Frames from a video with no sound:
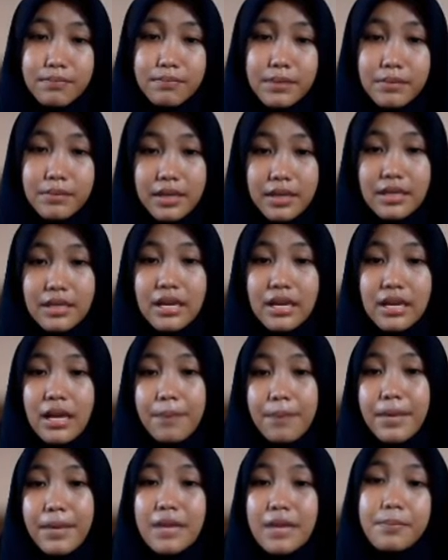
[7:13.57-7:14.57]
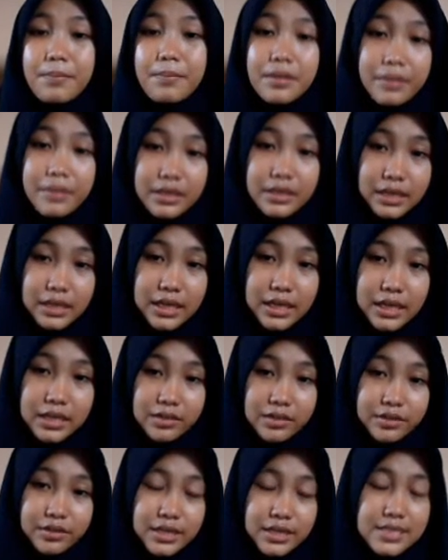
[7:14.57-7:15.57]
be met by implementing
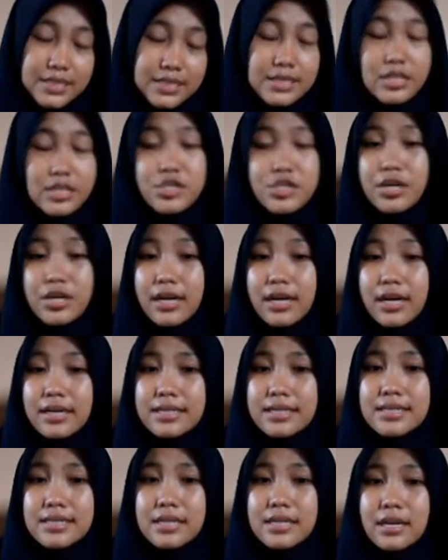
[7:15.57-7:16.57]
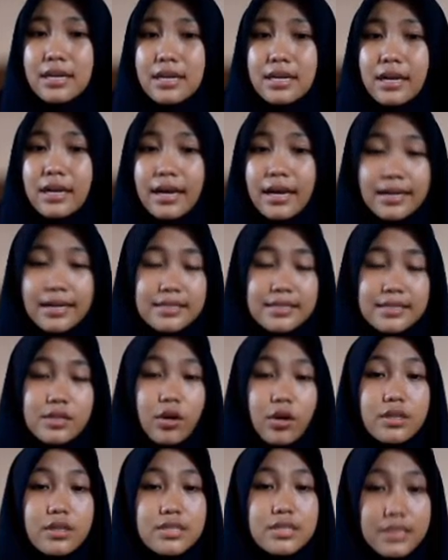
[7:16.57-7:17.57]
e-learning such as
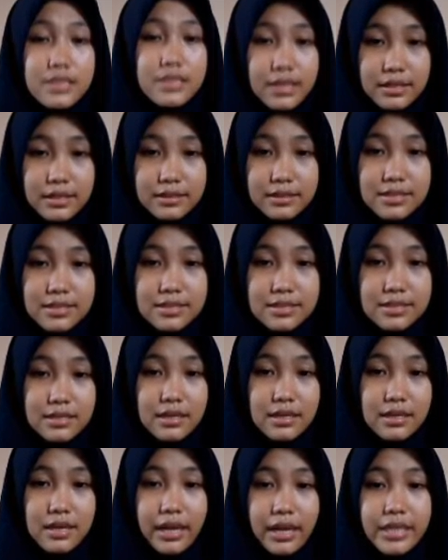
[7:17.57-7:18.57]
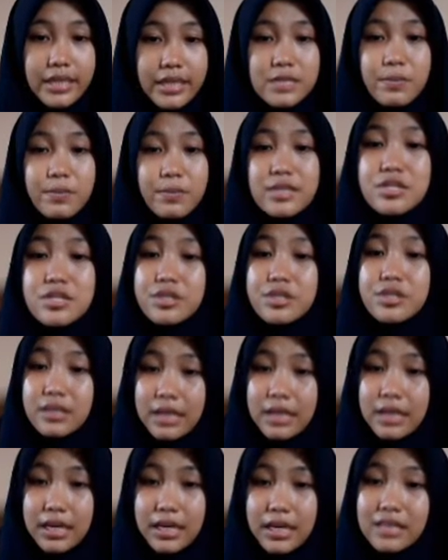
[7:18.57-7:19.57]
hands-on skills,
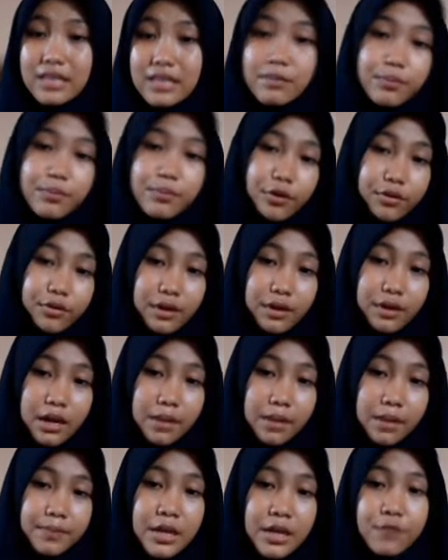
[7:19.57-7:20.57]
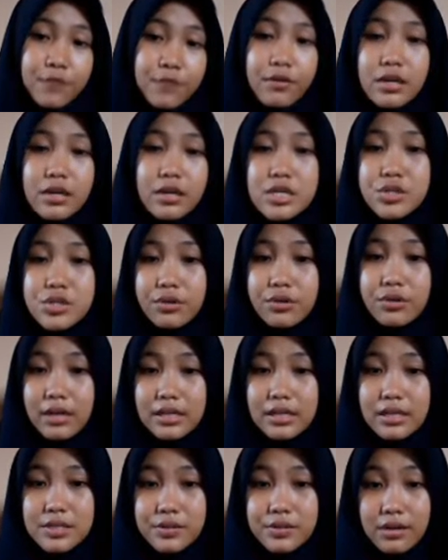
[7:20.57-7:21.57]
especially in the program
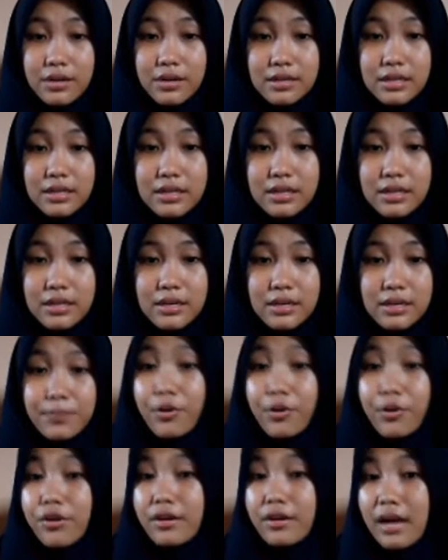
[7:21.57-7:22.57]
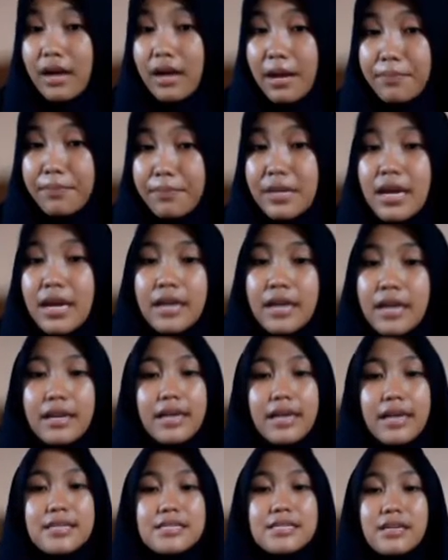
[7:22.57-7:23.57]
vocational study program.
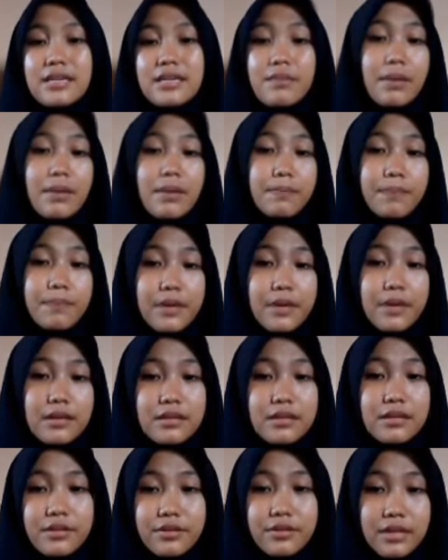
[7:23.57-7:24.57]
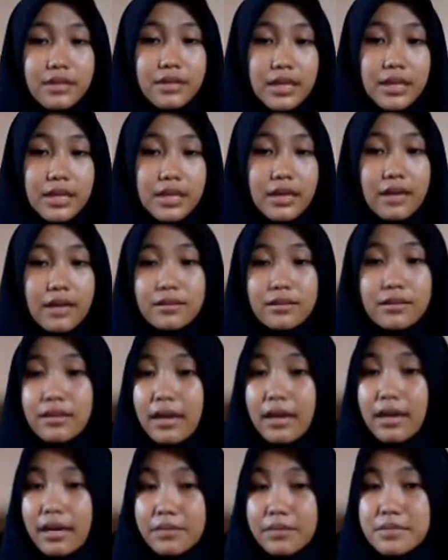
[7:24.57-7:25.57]
Next, remapping learning
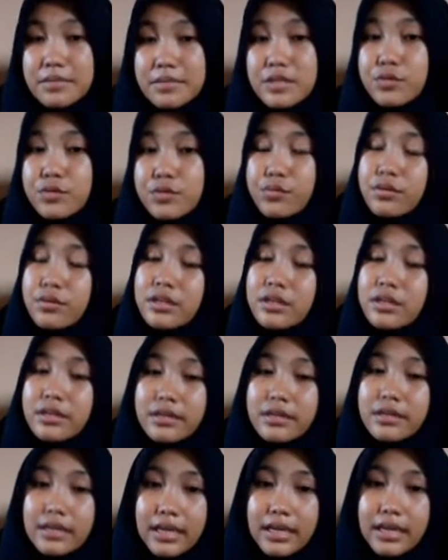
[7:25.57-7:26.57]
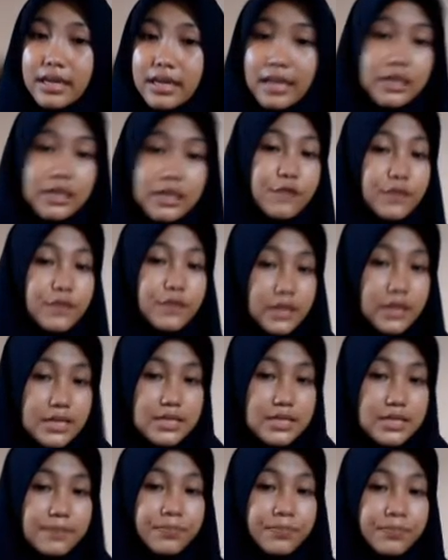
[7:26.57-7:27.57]
outcomes to learning
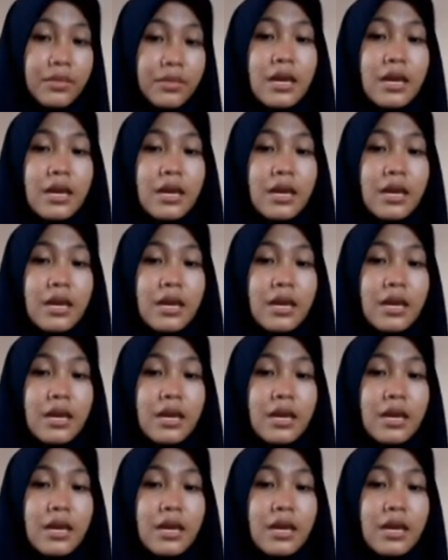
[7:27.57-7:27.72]
activities,